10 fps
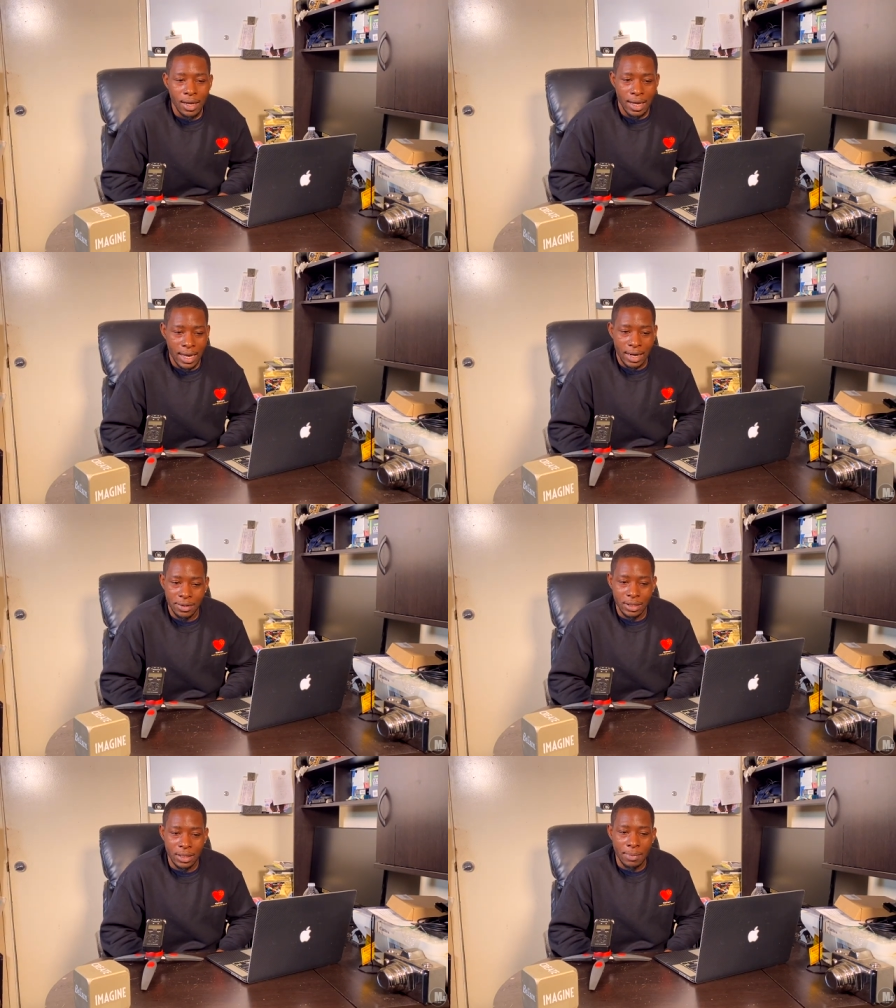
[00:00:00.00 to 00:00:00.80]
And it's
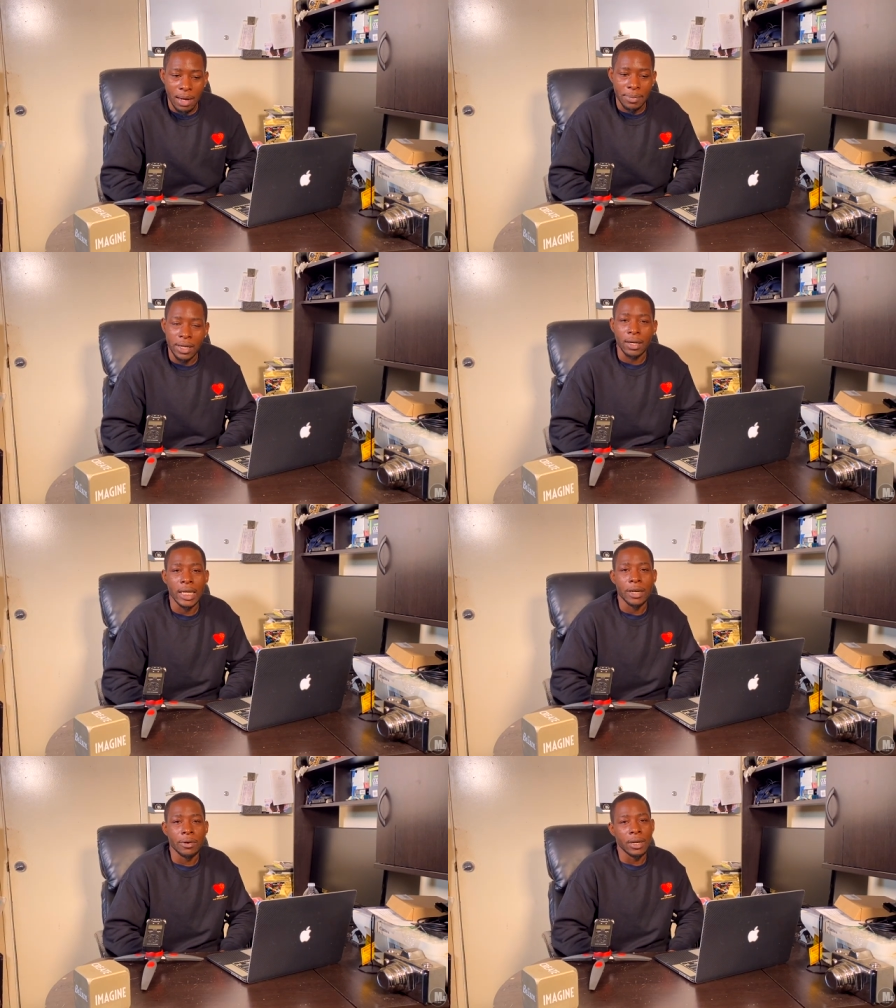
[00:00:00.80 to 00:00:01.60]
just about being a
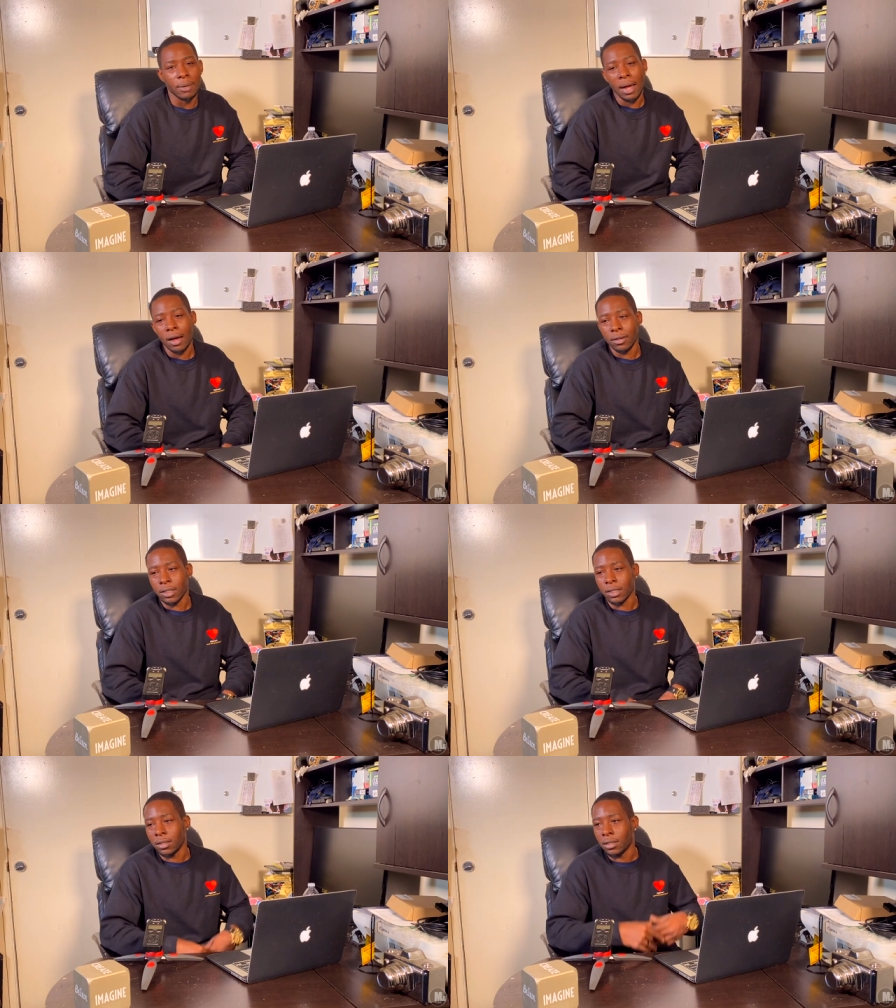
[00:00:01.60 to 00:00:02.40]
leader and about
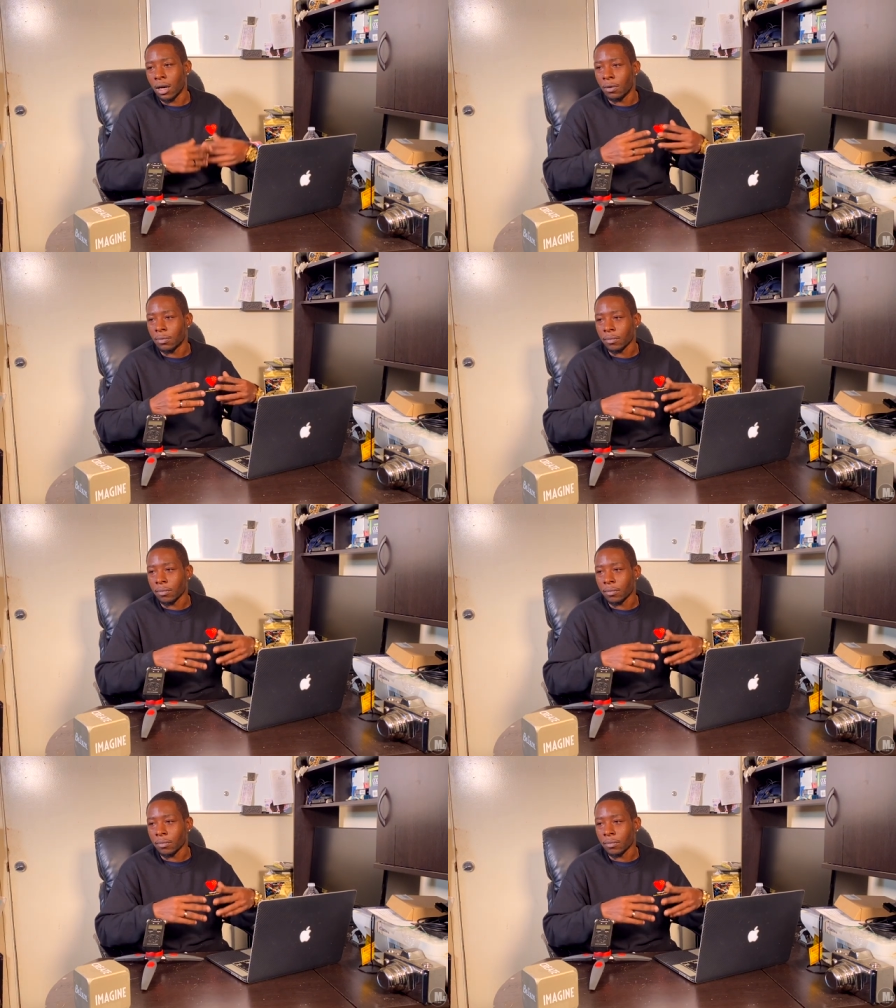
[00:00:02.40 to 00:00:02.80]
just, you know,